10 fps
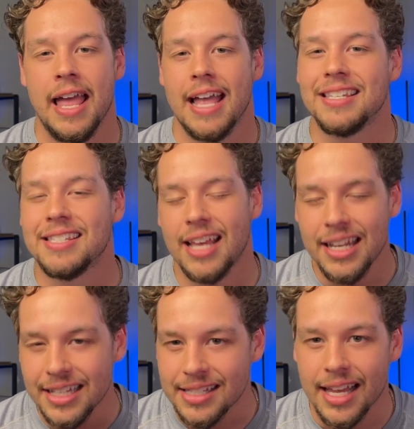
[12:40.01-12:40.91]
and
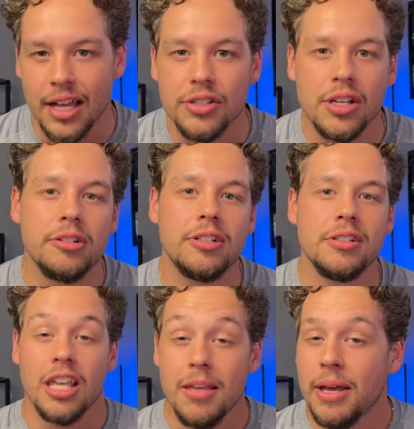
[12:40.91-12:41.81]
sending sales
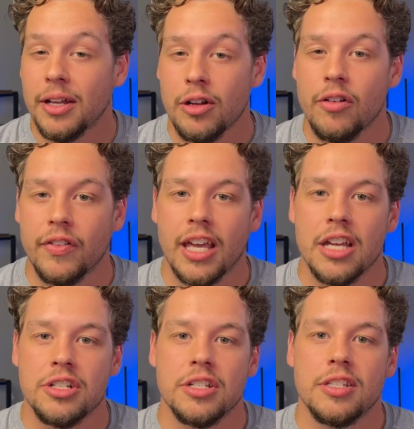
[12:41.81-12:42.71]
owners email
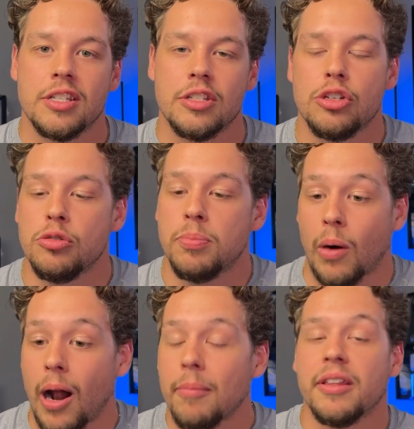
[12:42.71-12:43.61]
notifications to
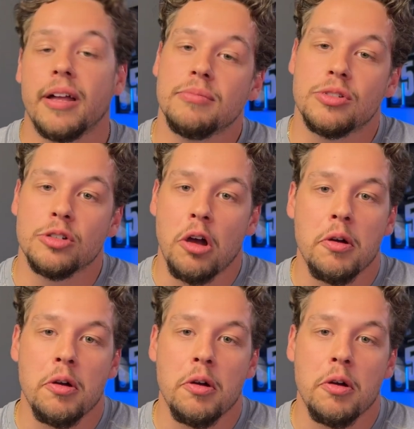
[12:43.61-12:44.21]
prompt them to go